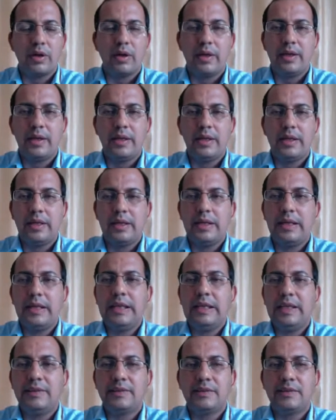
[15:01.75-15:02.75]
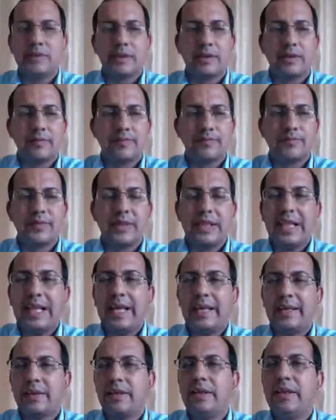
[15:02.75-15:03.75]
put a laser
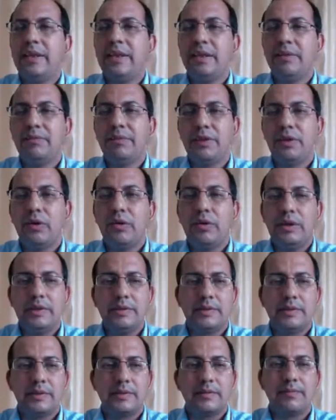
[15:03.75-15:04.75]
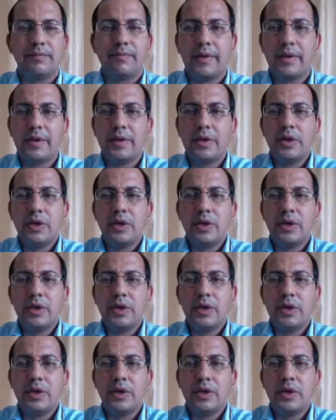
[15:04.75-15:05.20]
like helium neon laser.